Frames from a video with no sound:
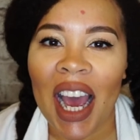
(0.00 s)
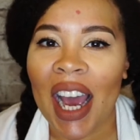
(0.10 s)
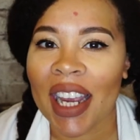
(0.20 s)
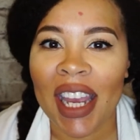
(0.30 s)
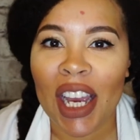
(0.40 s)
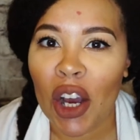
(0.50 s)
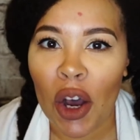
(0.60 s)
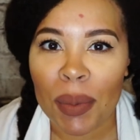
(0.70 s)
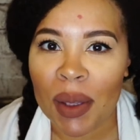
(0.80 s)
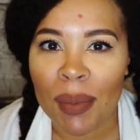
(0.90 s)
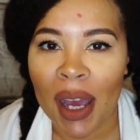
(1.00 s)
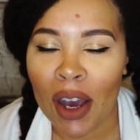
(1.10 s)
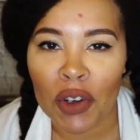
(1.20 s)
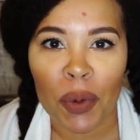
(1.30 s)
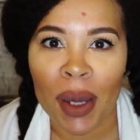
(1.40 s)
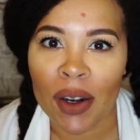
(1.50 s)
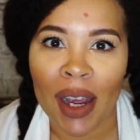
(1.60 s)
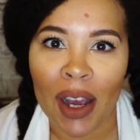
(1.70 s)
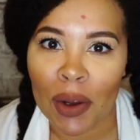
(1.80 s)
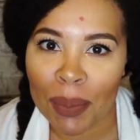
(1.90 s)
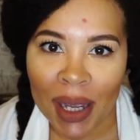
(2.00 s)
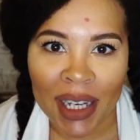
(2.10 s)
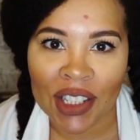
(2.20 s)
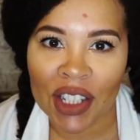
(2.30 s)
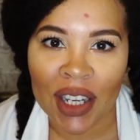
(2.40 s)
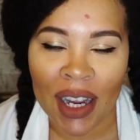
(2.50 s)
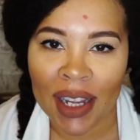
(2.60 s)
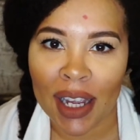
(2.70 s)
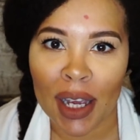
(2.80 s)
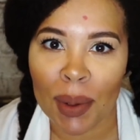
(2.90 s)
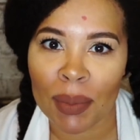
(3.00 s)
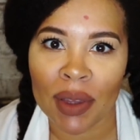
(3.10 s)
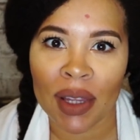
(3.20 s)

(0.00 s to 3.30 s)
I can't comb them out no matter how patient I am.